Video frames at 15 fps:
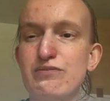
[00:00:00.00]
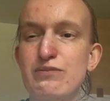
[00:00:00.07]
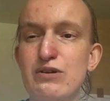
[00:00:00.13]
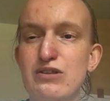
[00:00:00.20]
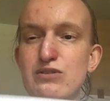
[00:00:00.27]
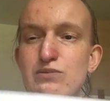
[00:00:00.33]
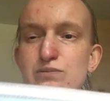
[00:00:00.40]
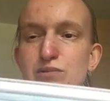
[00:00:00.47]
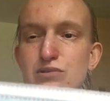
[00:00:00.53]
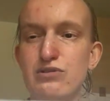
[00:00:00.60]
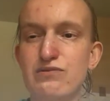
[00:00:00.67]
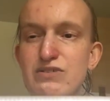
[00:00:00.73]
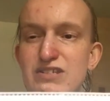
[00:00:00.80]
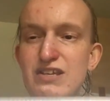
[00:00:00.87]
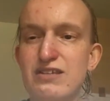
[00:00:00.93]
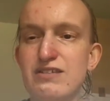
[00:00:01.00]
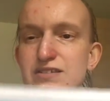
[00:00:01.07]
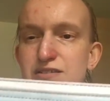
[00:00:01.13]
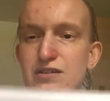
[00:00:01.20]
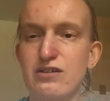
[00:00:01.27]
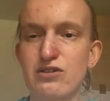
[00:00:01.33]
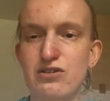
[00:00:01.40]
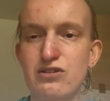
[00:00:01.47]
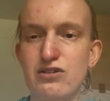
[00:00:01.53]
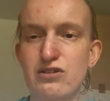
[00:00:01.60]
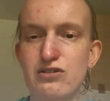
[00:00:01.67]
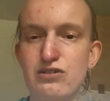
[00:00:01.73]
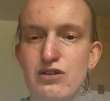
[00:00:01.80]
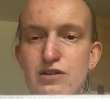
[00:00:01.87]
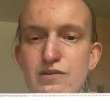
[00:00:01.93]
but it's water resistant.
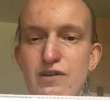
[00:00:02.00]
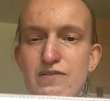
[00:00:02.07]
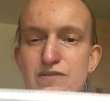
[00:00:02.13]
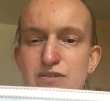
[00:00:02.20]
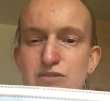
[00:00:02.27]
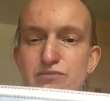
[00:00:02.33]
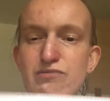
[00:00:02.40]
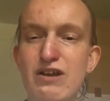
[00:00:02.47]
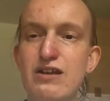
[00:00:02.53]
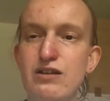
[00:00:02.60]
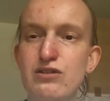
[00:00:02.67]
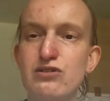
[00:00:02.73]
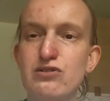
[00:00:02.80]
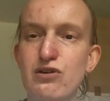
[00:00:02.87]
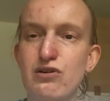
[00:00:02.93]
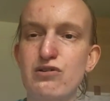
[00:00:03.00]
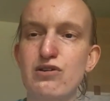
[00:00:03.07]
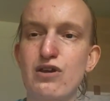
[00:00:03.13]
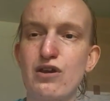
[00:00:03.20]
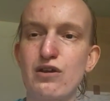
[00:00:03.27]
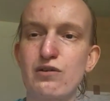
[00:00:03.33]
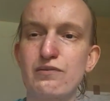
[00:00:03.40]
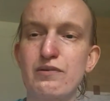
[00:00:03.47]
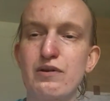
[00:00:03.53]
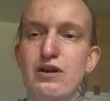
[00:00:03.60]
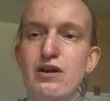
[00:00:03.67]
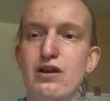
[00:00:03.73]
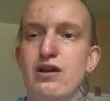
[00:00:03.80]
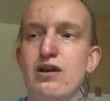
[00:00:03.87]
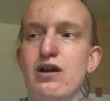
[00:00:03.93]
So if it rains on you,
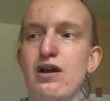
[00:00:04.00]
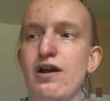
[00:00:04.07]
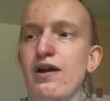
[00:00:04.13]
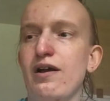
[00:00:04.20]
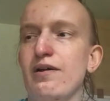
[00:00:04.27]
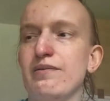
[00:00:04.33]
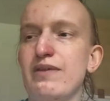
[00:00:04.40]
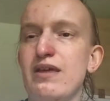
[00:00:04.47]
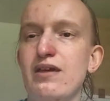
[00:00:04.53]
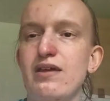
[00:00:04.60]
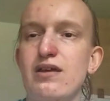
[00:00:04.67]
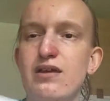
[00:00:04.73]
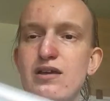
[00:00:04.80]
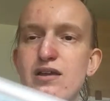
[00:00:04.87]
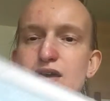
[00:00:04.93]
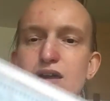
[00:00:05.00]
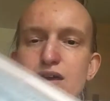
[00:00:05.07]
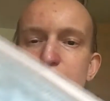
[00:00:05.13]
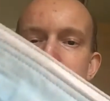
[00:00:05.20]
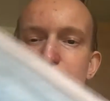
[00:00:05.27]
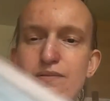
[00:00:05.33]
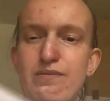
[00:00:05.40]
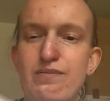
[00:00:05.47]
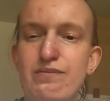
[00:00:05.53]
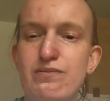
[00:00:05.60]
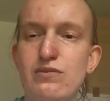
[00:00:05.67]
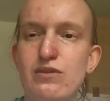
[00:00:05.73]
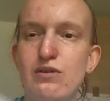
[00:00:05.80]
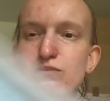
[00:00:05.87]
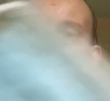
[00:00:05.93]

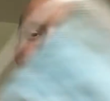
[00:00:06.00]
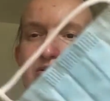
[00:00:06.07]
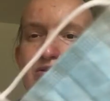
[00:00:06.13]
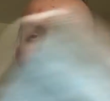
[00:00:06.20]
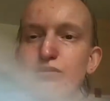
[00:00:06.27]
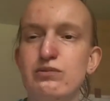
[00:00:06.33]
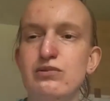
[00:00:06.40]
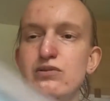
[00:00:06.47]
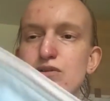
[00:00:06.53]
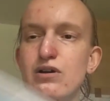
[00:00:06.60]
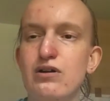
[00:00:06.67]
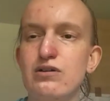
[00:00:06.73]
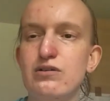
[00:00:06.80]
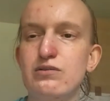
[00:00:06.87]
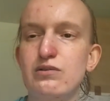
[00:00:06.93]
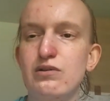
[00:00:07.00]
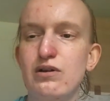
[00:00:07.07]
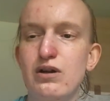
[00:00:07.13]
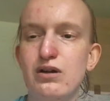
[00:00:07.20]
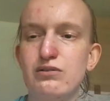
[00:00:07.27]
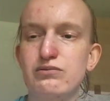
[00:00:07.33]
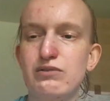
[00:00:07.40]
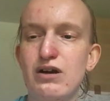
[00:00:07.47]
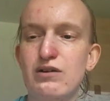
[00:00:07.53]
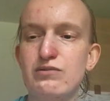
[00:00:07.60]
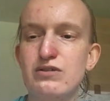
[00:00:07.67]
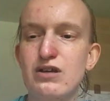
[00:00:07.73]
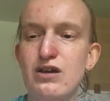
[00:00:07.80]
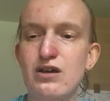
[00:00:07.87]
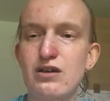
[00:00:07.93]
the water will go around
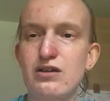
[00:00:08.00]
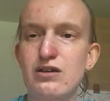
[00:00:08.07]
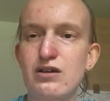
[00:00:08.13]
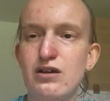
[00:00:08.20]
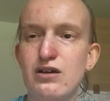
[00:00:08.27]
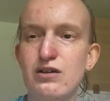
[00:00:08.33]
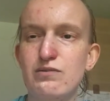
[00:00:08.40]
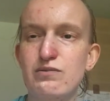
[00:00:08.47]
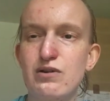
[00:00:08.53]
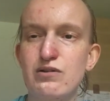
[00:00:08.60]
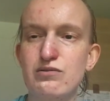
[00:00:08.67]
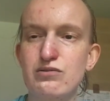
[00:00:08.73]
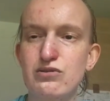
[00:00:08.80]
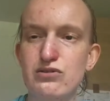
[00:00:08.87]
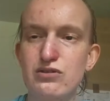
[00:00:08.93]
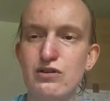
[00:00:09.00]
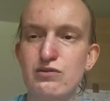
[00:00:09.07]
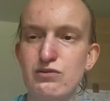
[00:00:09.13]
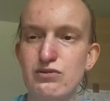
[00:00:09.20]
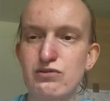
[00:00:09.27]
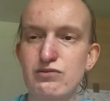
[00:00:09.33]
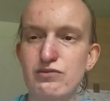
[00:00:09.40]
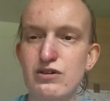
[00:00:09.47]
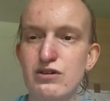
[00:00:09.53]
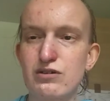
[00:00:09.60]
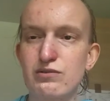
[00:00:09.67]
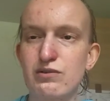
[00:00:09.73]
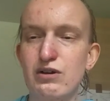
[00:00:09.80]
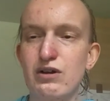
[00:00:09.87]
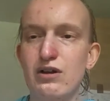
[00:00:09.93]
it and it won't soak
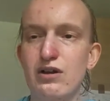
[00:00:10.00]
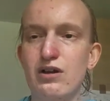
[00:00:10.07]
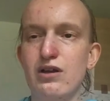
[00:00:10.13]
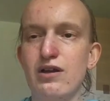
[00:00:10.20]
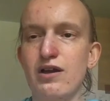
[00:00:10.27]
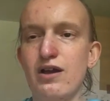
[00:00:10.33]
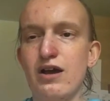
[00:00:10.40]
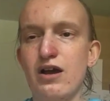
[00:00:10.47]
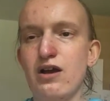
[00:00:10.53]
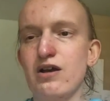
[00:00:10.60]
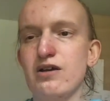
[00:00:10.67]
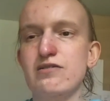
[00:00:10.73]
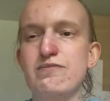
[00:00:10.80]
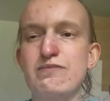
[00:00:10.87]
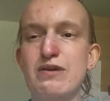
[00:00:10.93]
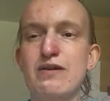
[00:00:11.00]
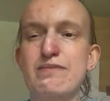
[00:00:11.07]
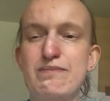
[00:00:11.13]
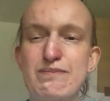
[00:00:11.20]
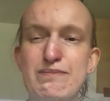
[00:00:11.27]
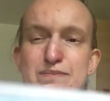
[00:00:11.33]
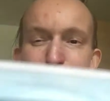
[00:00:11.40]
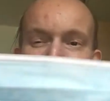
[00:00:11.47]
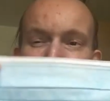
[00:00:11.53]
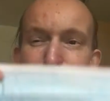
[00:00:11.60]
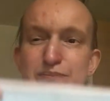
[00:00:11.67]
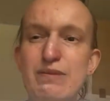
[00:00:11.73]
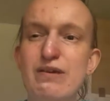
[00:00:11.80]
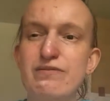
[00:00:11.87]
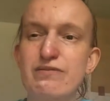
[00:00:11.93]
through and be a
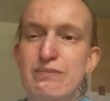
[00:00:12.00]
bit of a